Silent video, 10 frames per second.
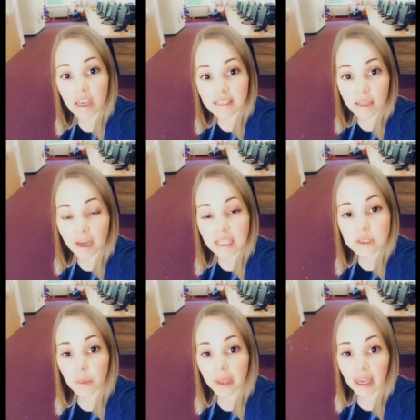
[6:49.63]
first day
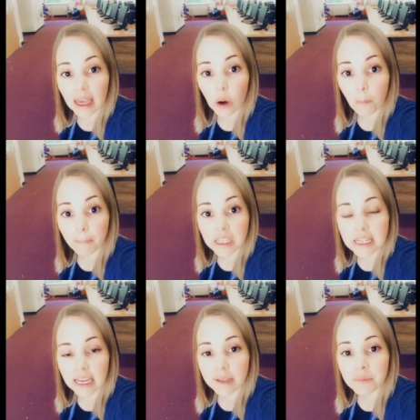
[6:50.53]
back at Swingate on
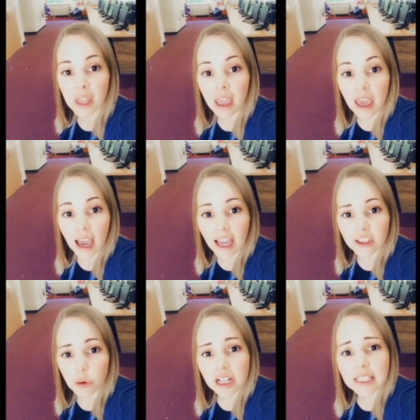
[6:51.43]
Monday
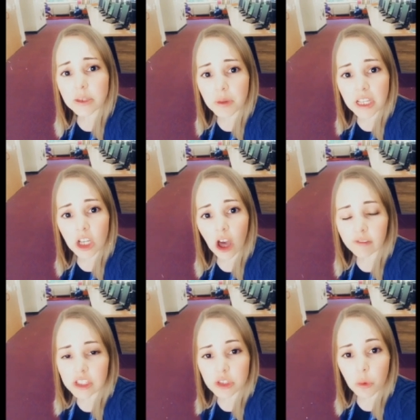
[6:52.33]
and you were a little bit
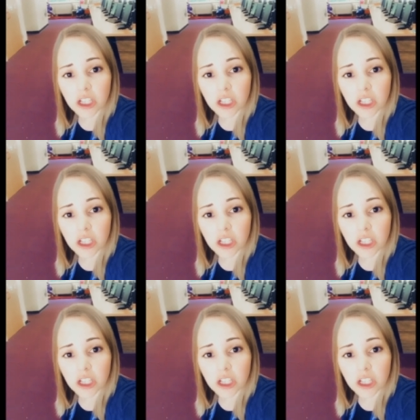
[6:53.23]
nervous.